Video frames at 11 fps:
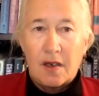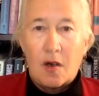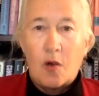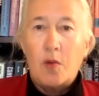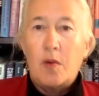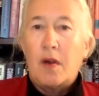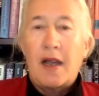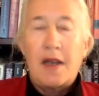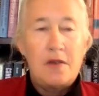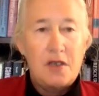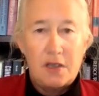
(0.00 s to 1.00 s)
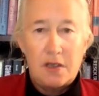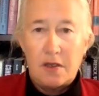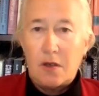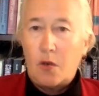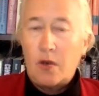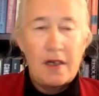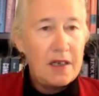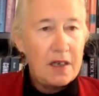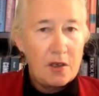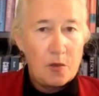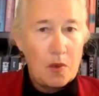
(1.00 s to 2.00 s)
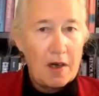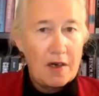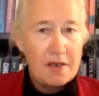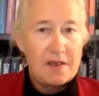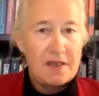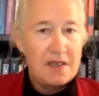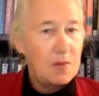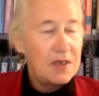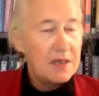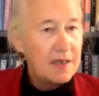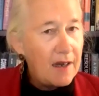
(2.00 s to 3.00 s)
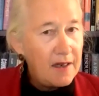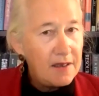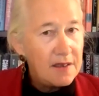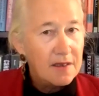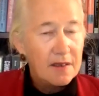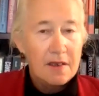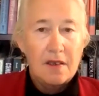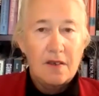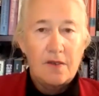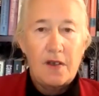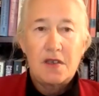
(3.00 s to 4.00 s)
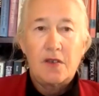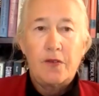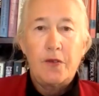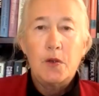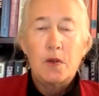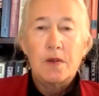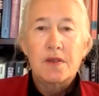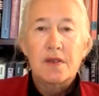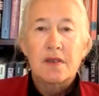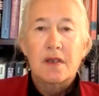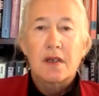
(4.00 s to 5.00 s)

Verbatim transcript: or hydrogen or any other processes besides fossil fuels